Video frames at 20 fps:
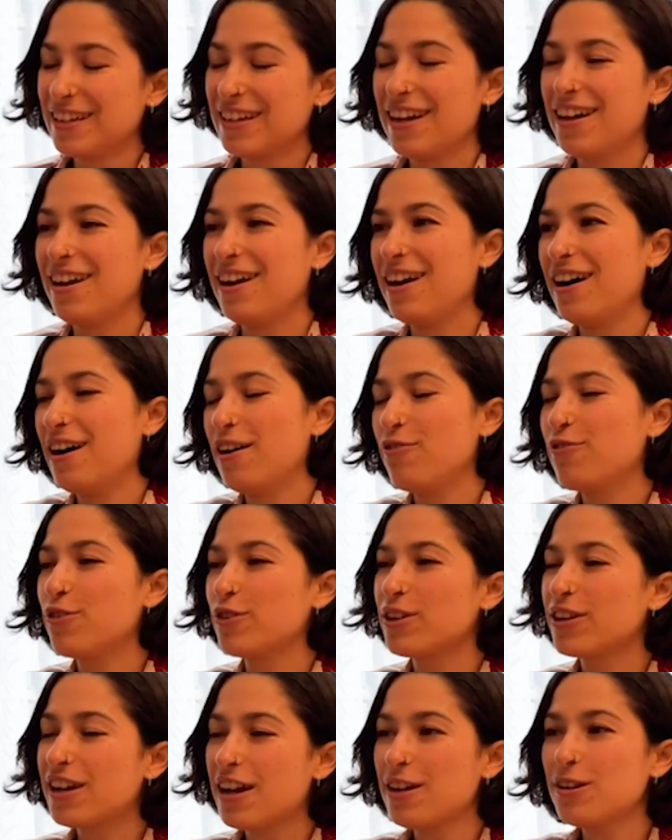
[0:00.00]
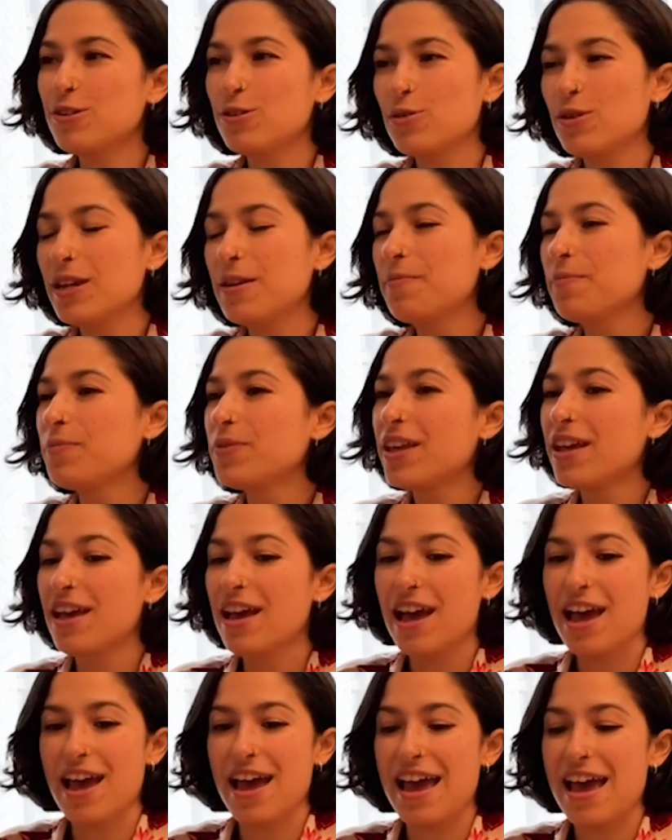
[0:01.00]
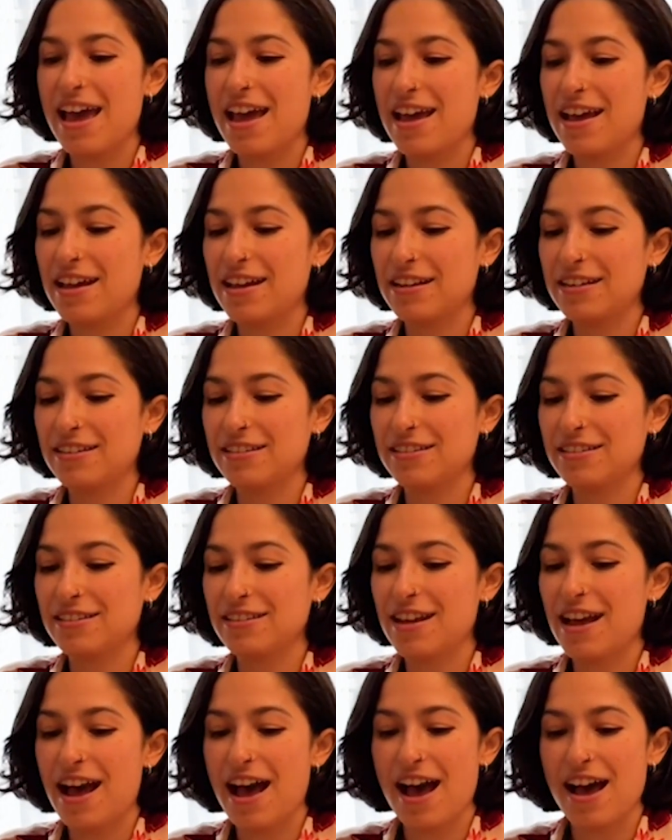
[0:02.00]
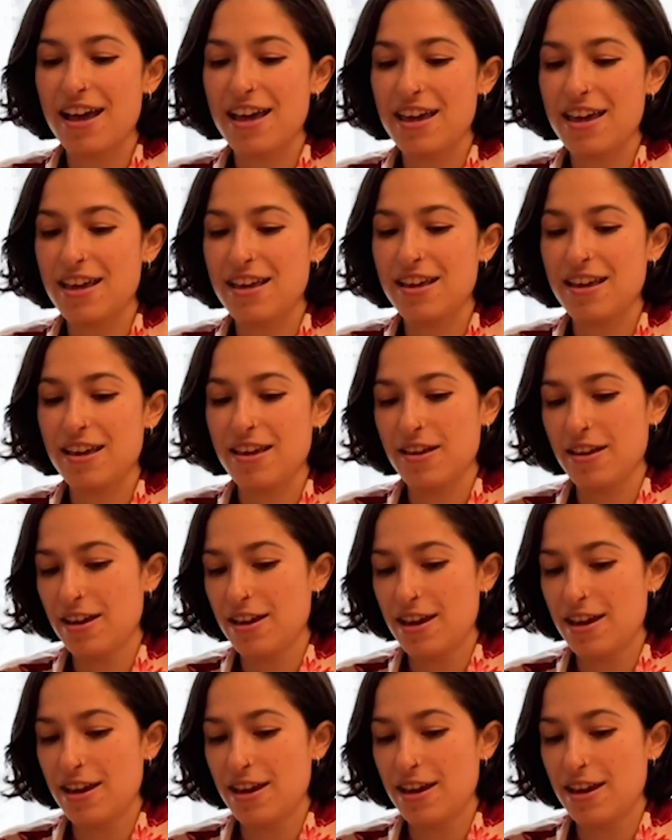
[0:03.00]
for the country. And I